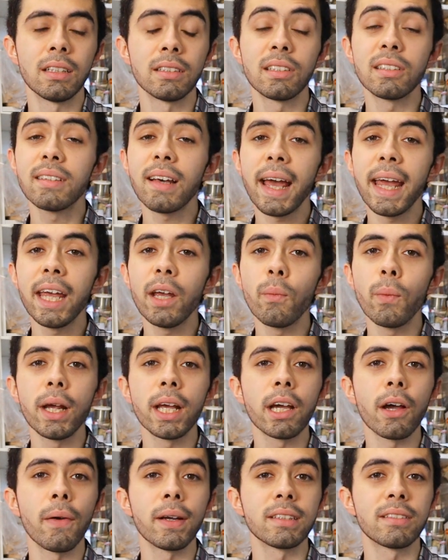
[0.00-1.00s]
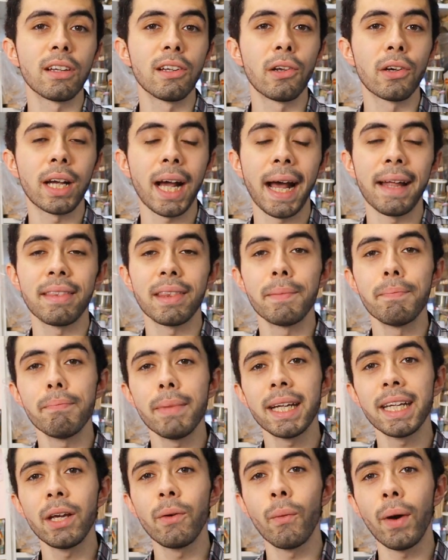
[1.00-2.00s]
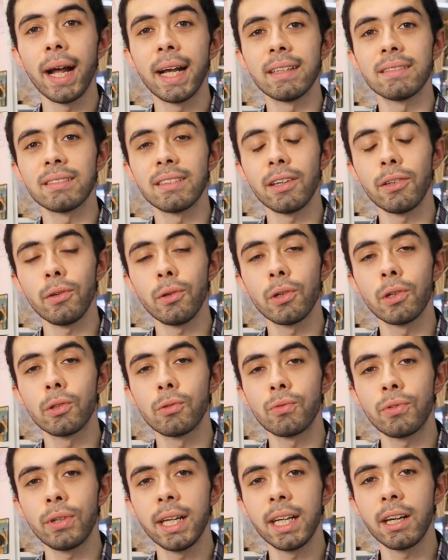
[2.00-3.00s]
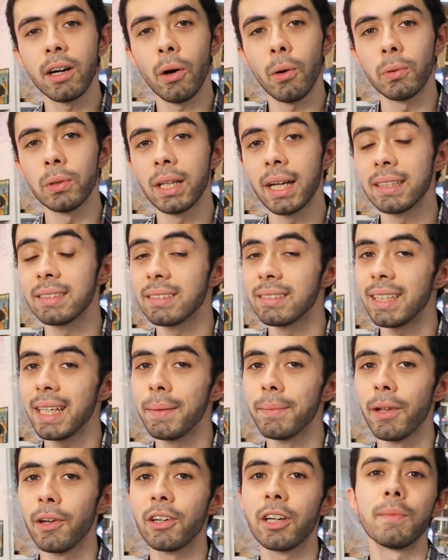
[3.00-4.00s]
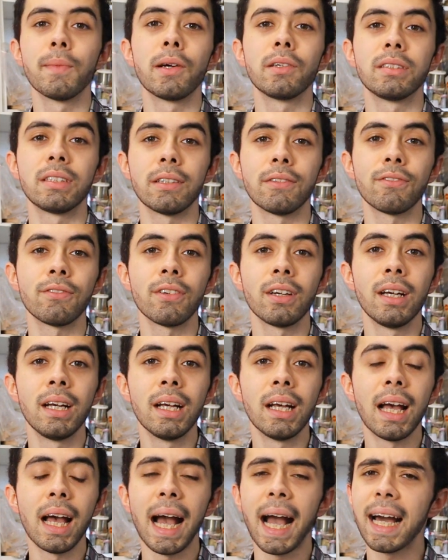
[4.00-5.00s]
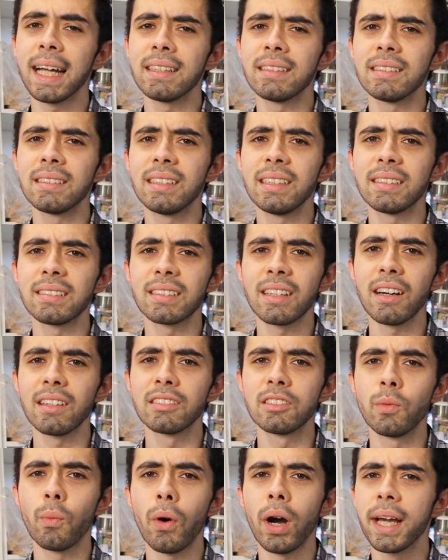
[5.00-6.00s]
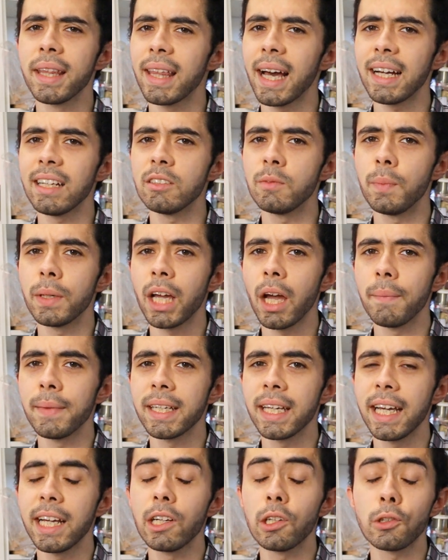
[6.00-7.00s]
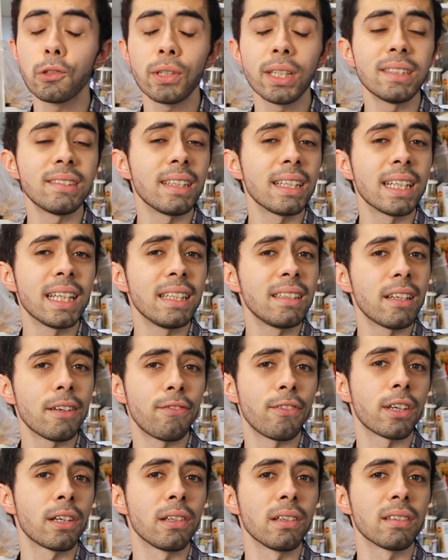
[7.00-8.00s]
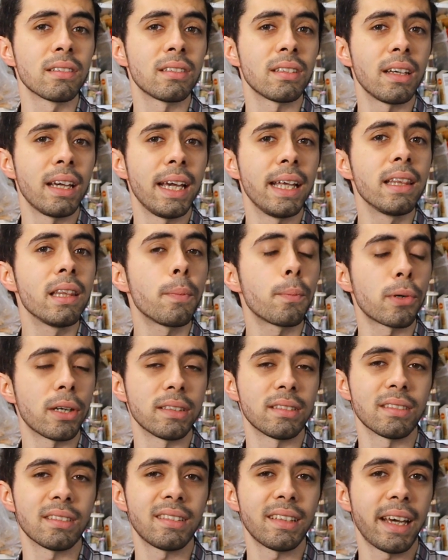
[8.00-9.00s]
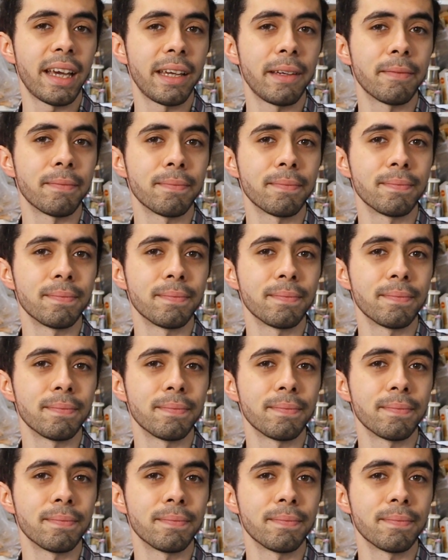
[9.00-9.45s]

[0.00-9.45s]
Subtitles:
Today we're going to look at the many ways that you could recoal a steam locomotive, and discuss why that is becoming increasingly difficult in the present day.